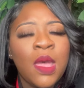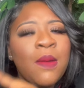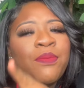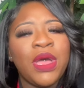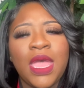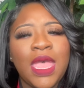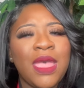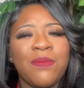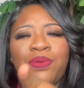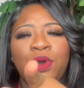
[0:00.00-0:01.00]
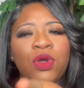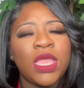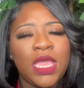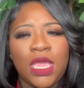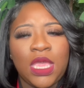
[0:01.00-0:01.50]
But,
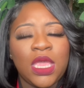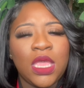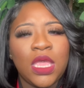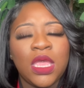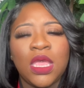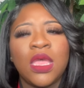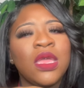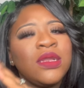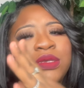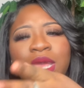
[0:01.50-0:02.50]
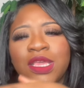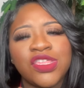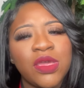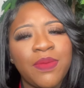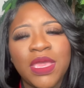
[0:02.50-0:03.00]
Pookie, that
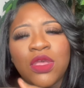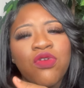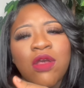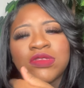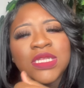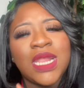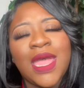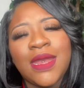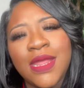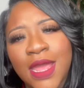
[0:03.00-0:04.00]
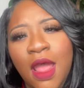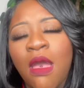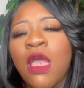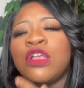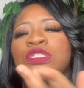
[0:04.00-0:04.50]
should be cross the line there.
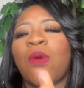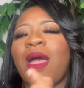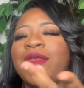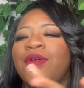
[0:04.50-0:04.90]
So I know